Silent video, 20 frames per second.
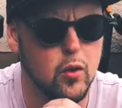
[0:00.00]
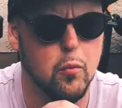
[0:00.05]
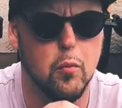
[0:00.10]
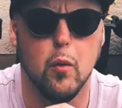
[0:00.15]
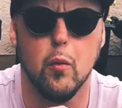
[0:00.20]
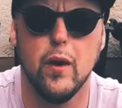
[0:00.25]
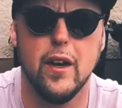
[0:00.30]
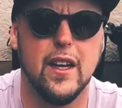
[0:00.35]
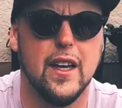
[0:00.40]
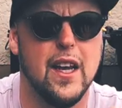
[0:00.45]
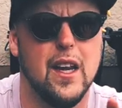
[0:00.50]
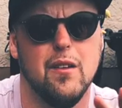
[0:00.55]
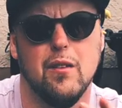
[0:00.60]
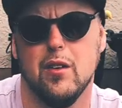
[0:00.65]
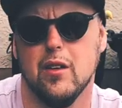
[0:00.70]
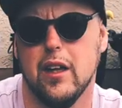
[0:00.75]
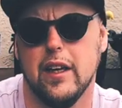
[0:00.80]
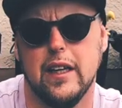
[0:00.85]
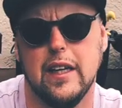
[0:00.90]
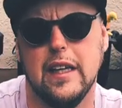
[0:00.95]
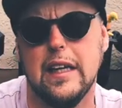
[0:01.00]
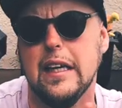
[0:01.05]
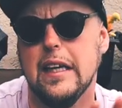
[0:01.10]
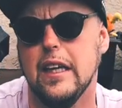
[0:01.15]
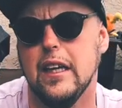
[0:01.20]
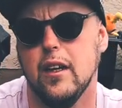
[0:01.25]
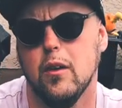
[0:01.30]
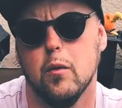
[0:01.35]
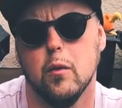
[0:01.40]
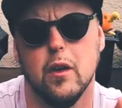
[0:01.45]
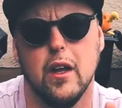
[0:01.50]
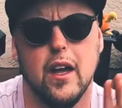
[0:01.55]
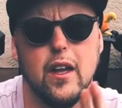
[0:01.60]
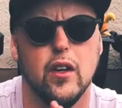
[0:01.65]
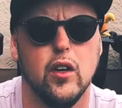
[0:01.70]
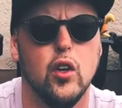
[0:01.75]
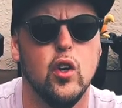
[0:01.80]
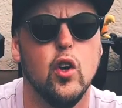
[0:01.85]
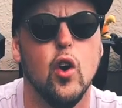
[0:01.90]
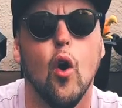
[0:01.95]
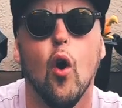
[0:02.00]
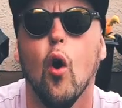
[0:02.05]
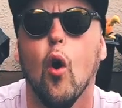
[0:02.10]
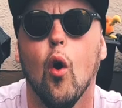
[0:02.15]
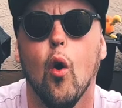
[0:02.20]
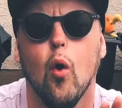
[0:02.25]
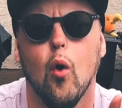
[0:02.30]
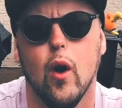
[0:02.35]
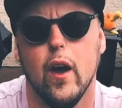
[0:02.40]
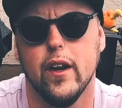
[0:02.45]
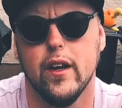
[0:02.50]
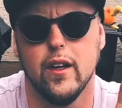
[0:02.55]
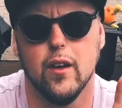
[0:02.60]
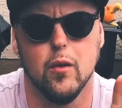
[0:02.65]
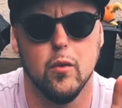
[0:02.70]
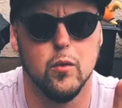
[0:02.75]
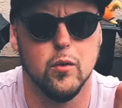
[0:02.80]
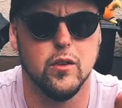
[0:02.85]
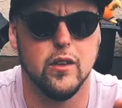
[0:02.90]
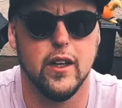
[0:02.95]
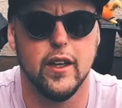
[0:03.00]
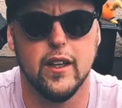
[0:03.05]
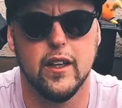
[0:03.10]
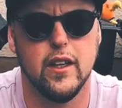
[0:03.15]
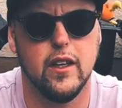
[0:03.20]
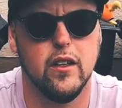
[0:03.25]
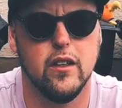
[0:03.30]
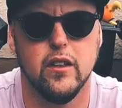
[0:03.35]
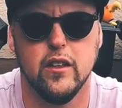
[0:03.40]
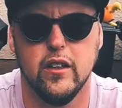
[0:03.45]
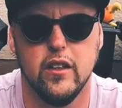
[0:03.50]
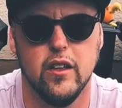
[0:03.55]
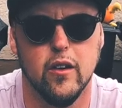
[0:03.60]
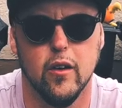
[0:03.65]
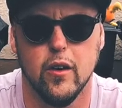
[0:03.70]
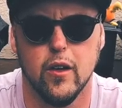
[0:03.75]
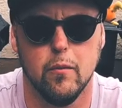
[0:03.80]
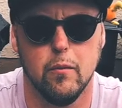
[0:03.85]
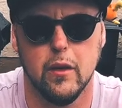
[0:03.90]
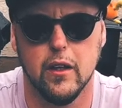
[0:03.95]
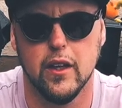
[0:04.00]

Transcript: But when he came to, like he had no idea what, like he, you know what I mean?